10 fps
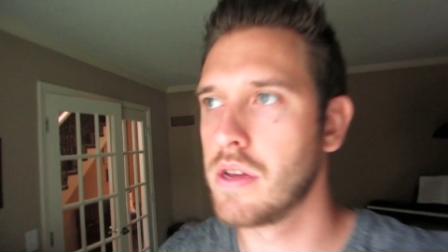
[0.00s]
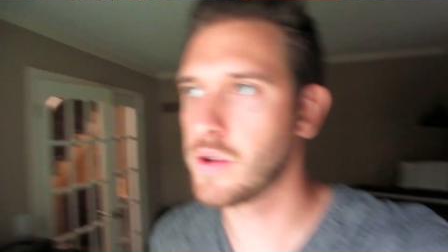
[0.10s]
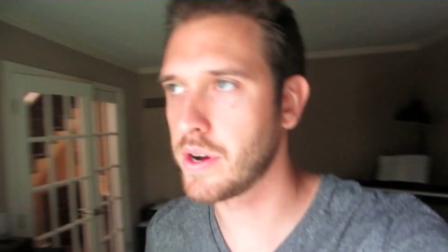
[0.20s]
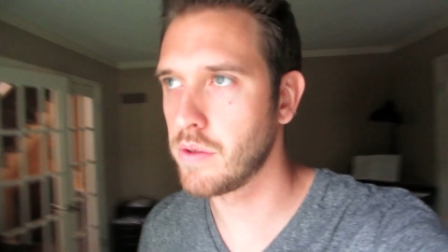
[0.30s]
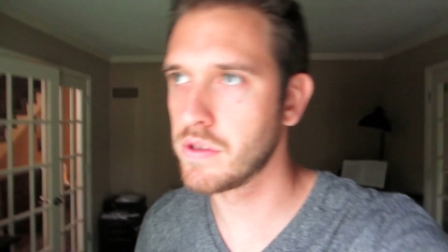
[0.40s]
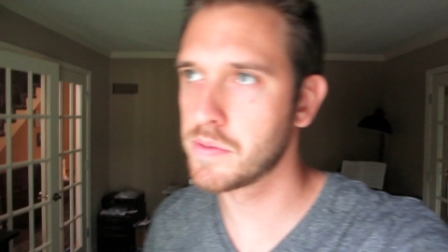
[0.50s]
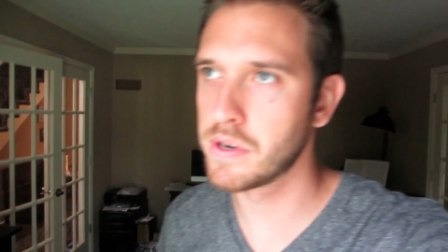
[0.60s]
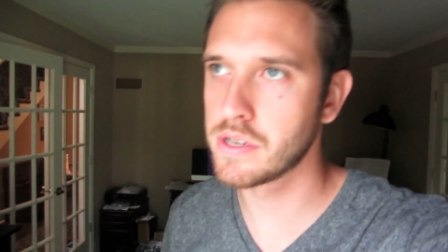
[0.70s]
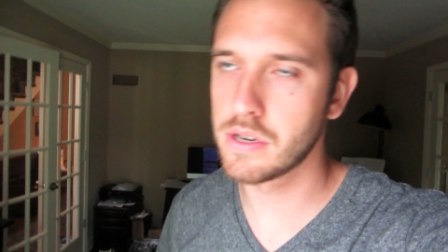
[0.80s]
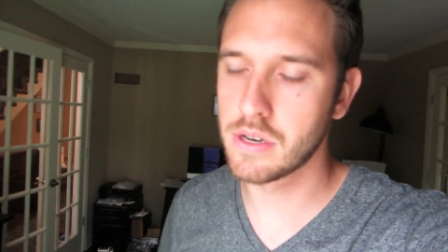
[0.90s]
Do I know this
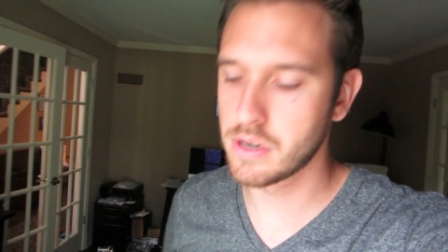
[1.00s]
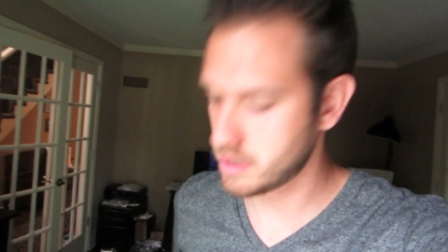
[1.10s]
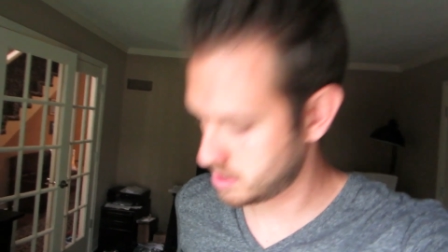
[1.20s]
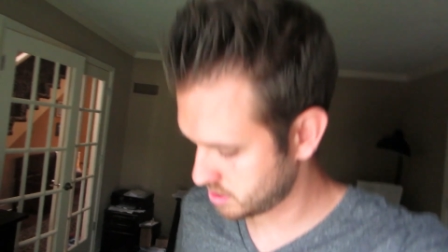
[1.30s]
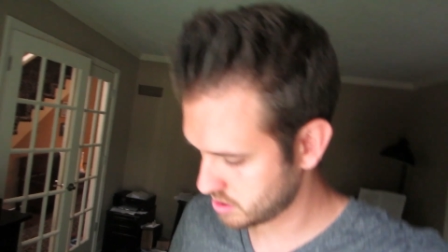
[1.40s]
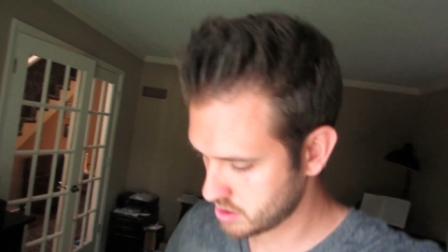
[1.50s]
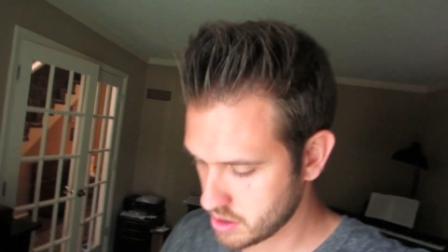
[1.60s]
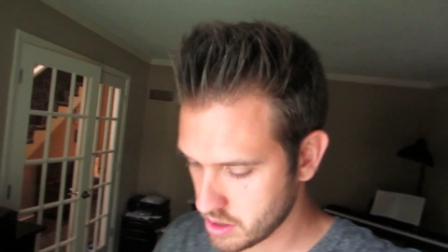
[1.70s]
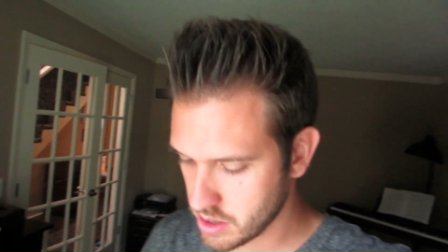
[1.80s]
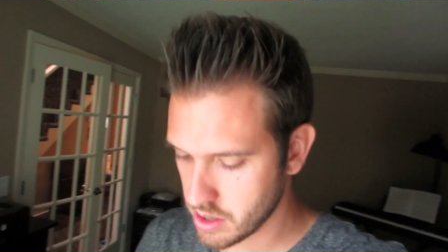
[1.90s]
person?
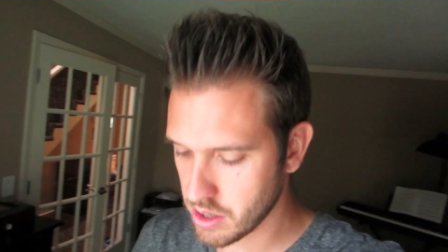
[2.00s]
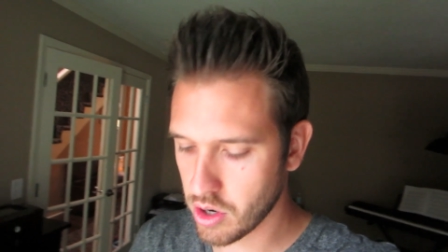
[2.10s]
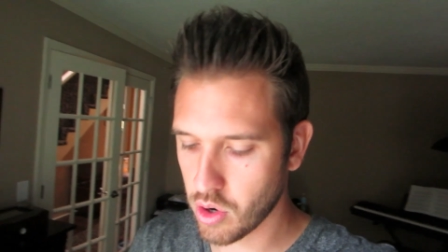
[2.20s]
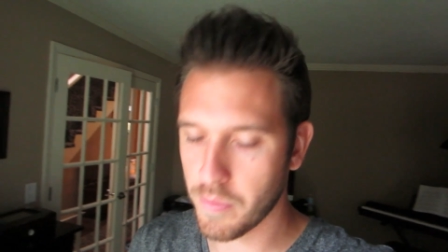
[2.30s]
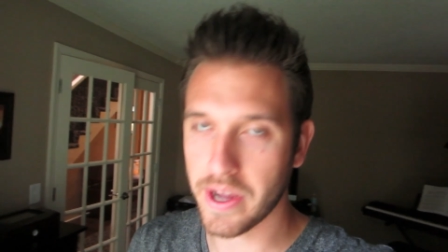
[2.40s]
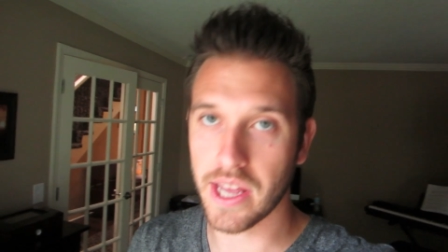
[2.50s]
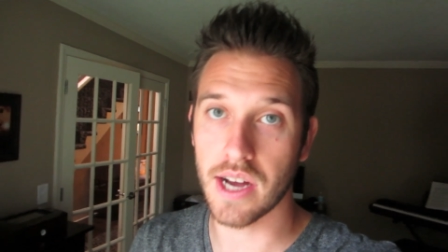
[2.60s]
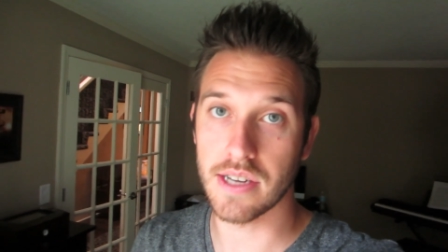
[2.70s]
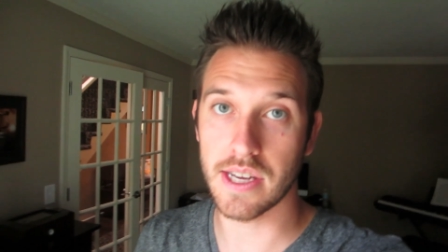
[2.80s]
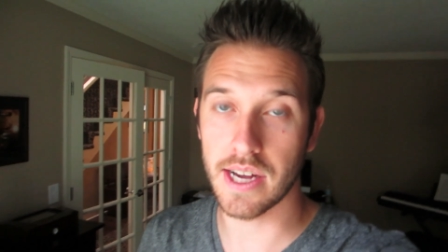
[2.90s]
Oh my
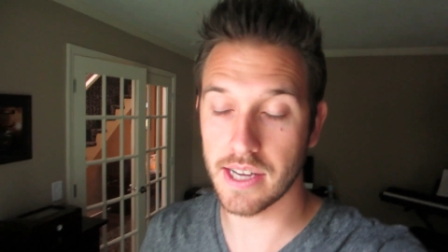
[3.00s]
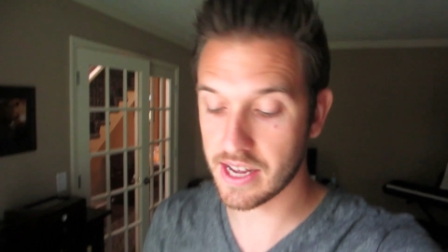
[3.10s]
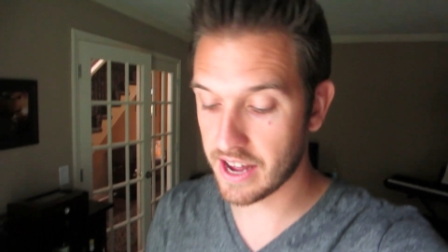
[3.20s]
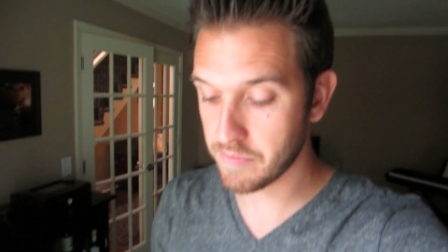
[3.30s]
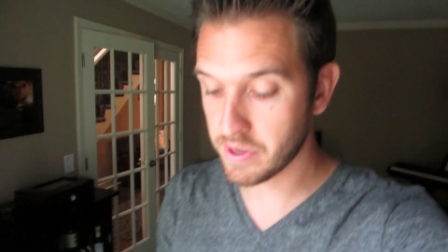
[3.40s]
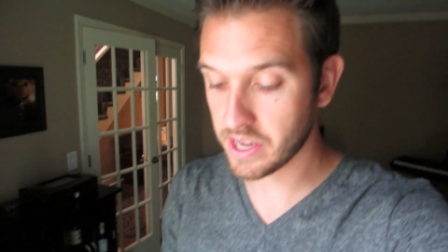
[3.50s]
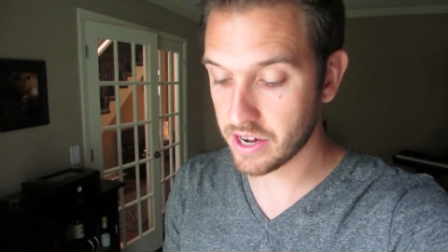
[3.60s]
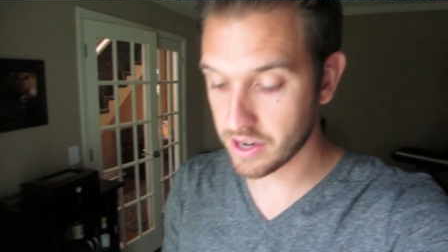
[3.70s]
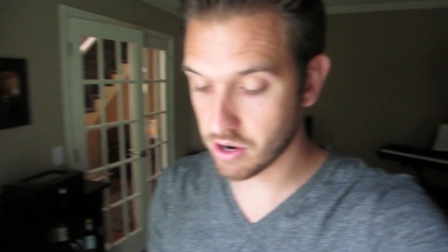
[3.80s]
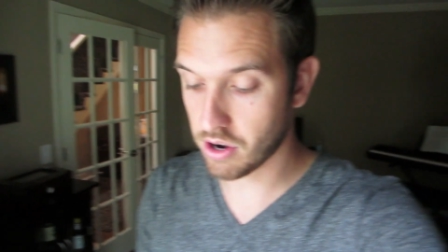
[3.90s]
gosh, guys. I've been
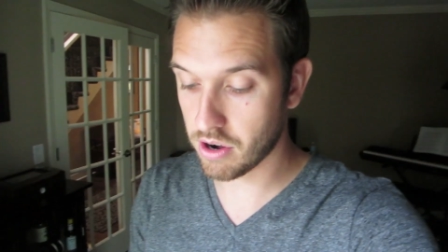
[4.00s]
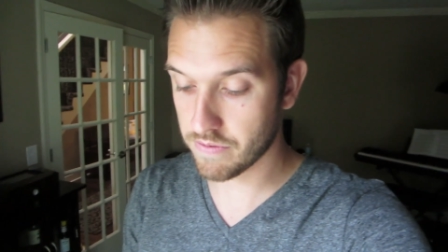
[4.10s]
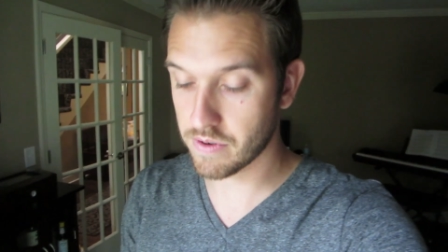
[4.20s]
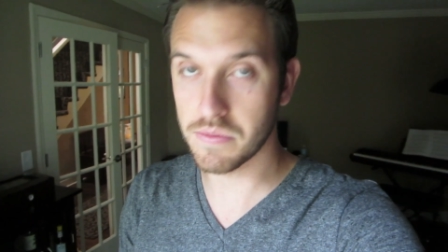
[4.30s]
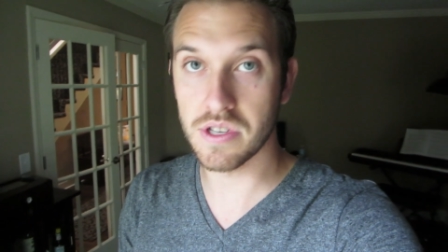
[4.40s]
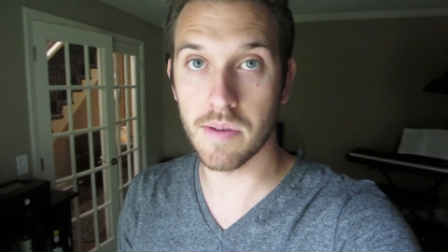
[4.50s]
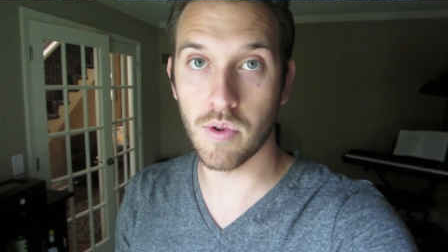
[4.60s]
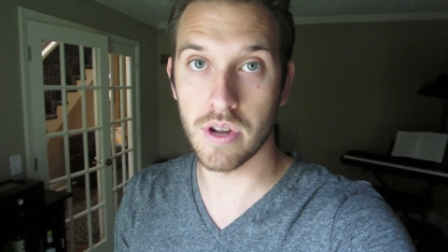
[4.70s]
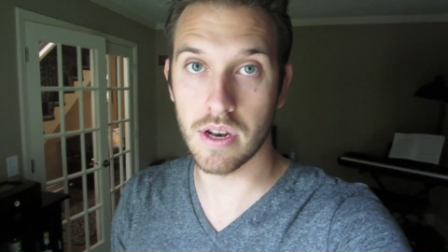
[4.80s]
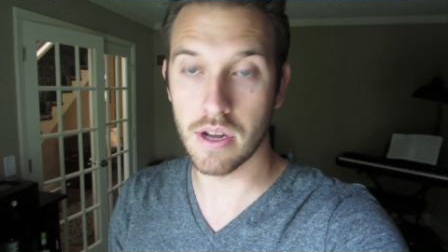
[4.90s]
getting a call from
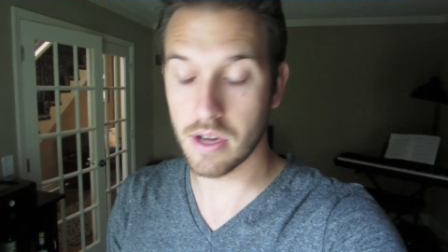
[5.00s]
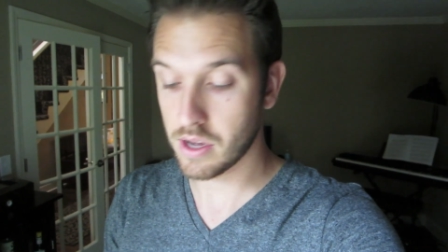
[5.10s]
someone.